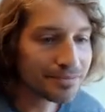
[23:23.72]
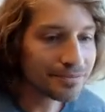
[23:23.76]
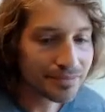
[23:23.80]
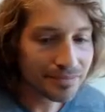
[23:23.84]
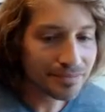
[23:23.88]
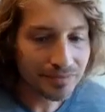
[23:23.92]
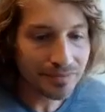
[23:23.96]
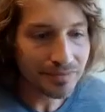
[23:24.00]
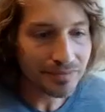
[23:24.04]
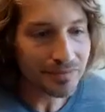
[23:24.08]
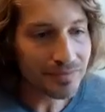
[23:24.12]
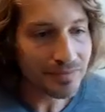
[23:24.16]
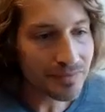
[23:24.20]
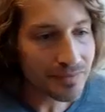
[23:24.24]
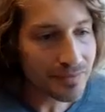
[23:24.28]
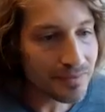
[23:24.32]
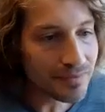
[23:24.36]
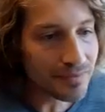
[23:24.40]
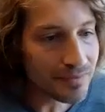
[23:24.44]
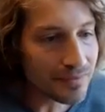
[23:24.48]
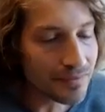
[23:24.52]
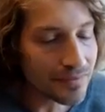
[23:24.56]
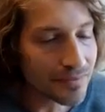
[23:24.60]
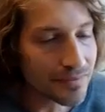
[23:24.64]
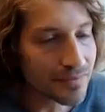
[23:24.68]

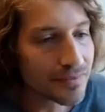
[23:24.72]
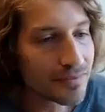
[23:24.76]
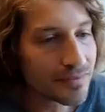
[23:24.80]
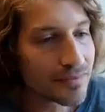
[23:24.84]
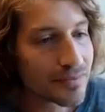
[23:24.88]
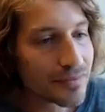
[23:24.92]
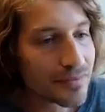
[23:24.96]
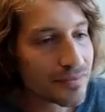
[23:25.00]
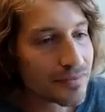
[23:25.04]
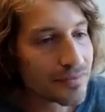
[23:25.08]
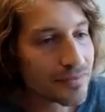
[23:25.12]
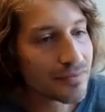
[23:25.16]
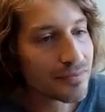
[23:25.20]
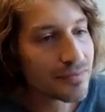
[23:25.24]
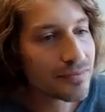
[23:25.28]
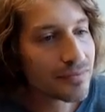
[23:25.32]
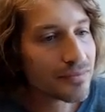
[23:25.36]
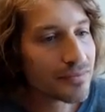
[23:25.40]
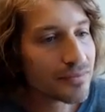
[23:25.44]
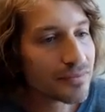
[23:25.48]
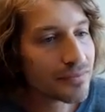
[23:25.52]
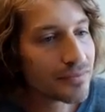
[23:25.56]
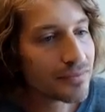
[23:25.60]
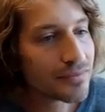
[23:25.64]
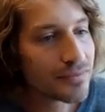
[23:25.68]

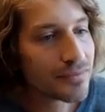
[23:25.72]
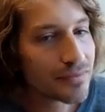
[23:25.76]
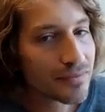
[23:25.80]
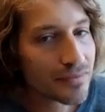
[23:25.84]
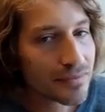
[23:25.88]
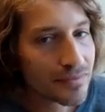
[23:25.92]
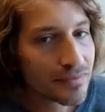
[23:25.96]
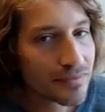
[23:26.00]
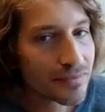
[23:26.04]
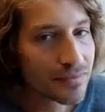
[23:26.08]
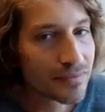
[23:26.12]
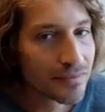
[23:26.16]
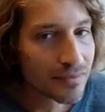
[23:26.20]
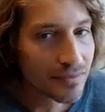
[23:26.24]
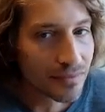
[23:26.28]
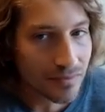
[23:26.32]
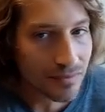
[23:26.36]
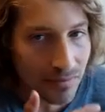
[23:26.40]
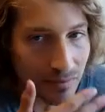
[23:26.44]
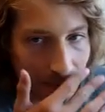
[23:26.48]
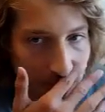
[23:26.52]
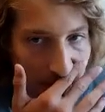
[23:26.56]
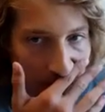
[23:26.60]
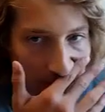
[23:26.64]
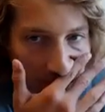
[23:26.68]

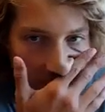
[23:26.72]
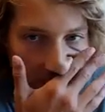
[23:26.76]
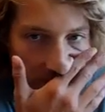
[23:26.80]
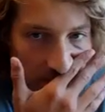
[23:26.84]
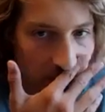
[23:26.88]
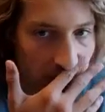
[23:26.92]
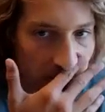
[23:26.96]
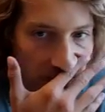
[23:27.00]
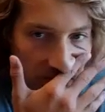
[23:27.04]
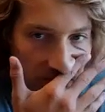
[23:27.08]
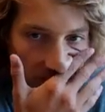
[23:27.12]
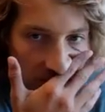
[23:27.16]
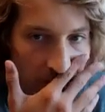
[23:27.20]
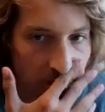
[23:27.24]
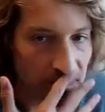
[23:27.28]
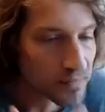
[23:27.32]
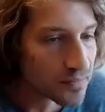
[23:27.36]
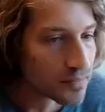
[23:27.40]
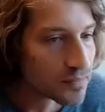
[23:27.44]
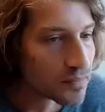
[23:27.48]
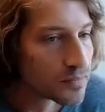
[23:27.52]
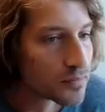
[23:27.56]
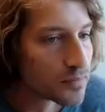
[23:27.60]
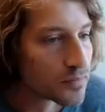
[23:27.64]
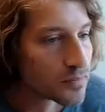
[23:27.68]

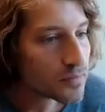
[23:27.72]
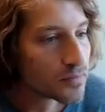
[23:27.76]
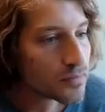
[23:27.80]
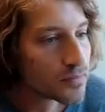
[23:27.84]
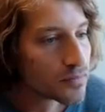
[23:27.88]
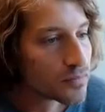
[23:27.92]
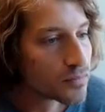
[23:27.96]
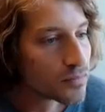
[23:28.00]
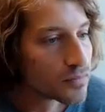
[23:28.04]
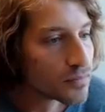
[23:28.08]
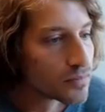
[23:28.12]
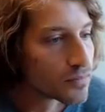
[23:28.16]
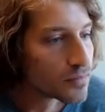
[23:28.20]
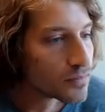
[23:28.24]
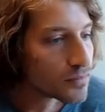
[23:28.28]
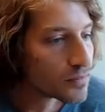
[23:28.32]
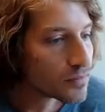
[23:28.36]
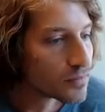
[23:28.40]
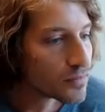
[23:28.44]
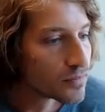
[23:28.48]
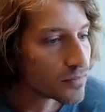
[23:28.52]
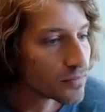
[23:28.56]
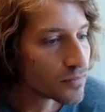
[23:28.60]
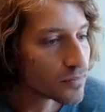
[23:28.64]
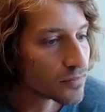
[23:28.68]

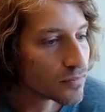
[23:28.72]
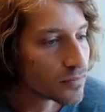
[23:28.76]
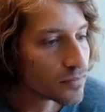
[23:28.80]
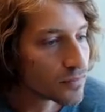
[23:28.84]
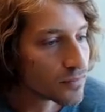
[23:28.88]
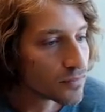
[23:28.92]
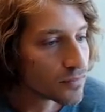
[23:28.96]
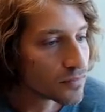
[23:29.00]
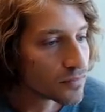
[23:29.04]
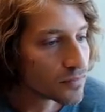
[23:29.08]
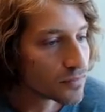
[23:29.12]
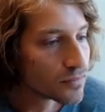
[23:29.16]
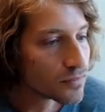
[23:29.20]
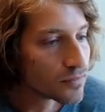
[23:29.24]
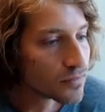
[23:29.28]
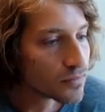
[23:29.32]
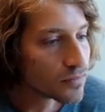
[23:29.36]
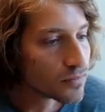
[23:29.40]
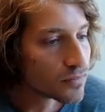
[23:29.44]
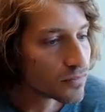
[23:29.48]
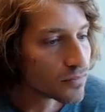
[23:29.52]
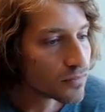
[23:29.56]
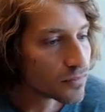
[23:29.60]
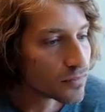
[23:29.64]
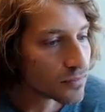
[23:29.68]

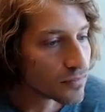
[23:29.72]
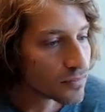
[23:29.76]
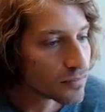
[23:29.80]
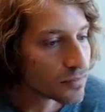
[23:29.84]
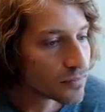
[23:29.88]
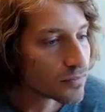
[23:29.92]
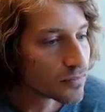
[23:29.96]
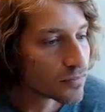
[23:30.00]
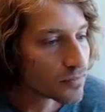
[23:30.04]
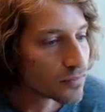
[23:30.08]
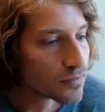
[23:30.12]
(not speaking)